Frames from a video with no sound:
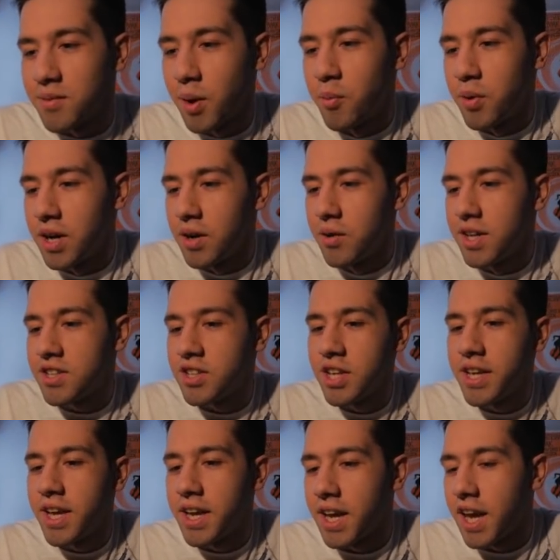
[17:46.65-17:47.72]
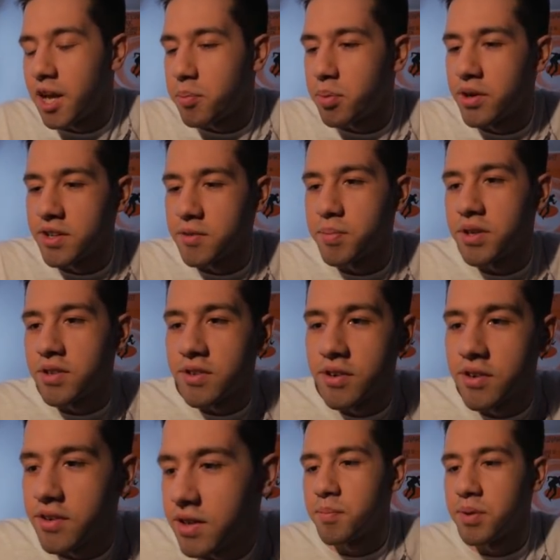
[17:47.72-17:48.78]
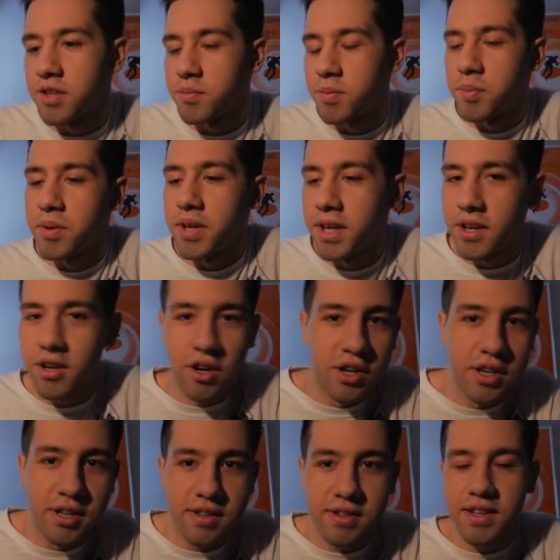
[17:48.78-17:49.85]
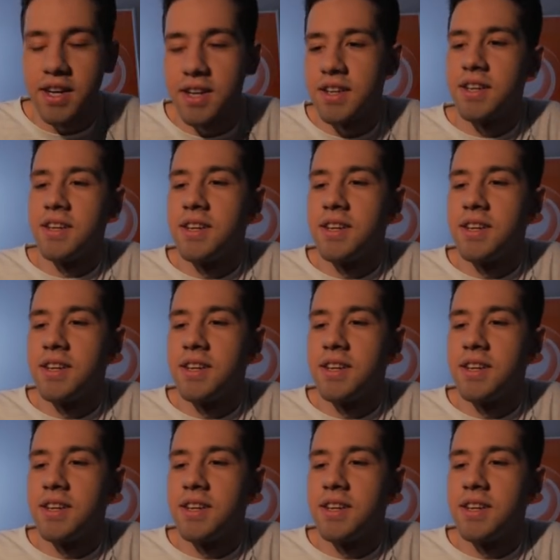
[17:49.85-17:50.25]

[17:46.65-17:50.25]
We're literally getting 8 points per turn. Plus we're playing cards that,